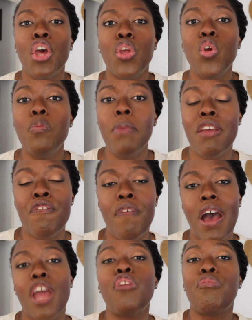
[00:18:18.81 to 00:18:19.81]
you may
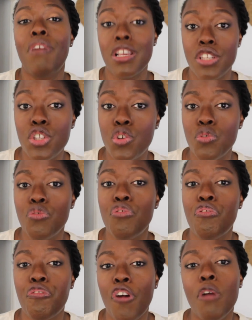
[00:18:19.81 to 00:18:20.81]
find residue
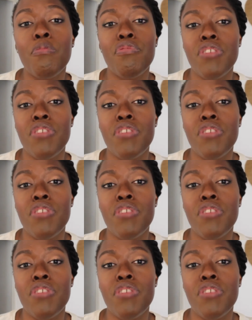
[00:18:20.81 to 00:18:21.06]
from